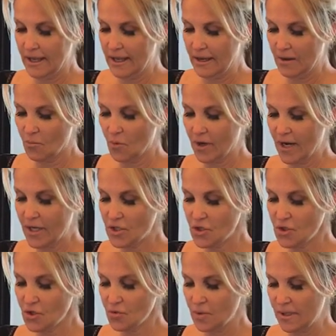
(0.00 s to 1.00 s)
And what I
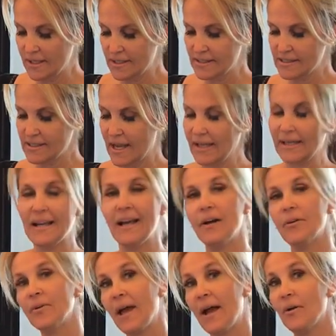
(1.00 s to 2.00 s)
do is I
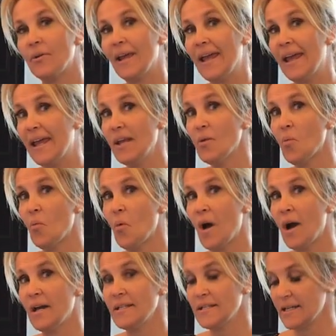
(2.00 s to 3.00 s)
count out 8
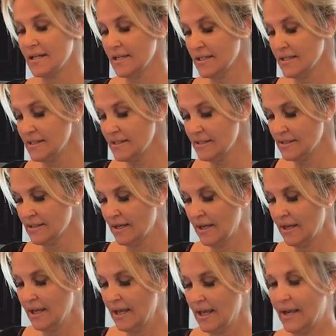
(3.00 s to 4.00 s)
wontons
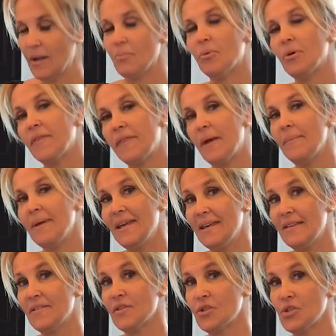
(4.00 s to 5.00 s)
and I put them
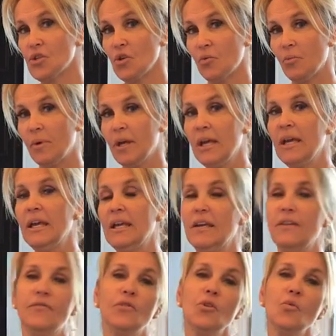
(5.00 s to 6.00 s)
in the soup.
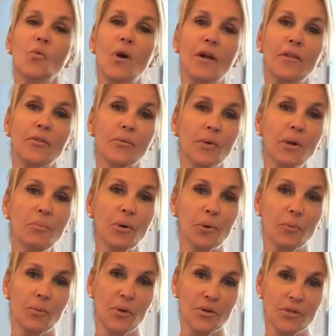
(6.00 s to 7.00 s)
If you want 3
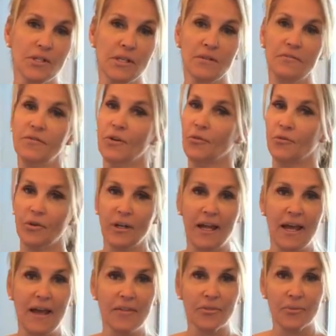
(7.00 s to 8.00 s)
per person, feel free
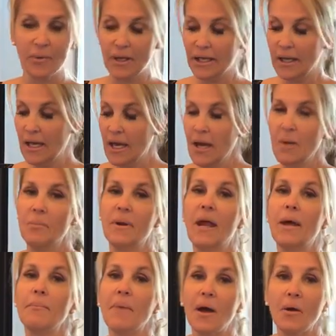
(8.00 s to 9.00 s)
to add 3.
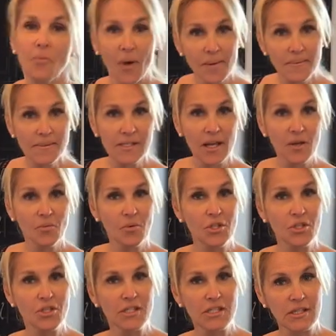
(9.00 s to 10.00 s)
But on my website,
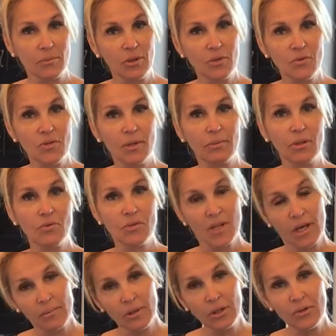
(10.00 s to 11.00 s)
which is
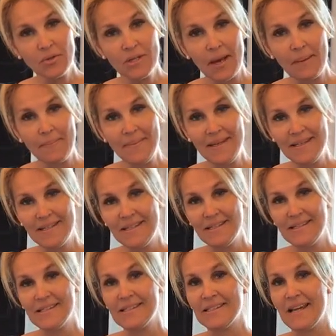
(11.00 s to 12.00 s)

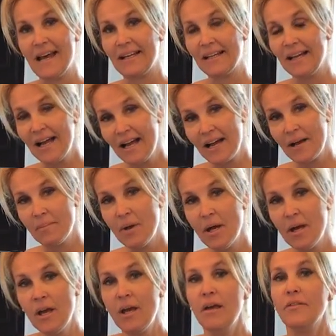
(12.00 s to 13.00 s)
www.mindens.com,
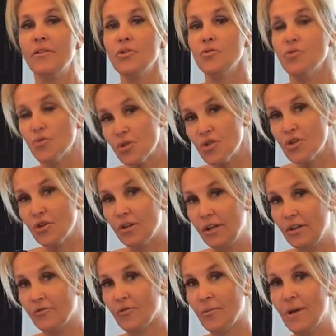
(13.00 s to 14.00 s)
the nutritional
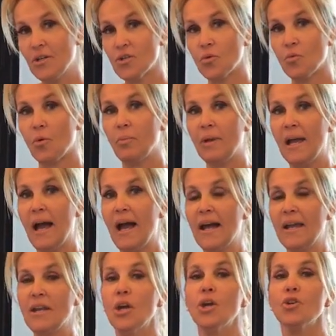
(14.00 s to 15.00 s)
information will be
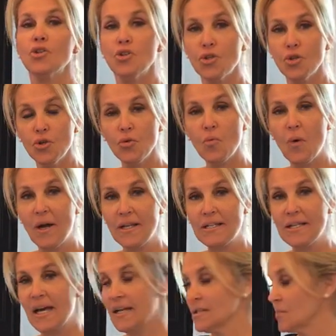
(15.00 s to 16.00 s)
on 2
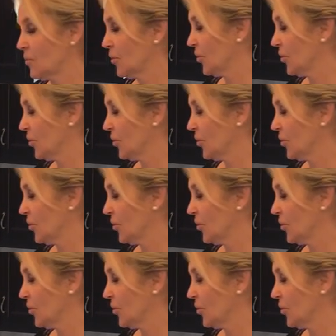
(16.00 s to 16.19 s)
wontons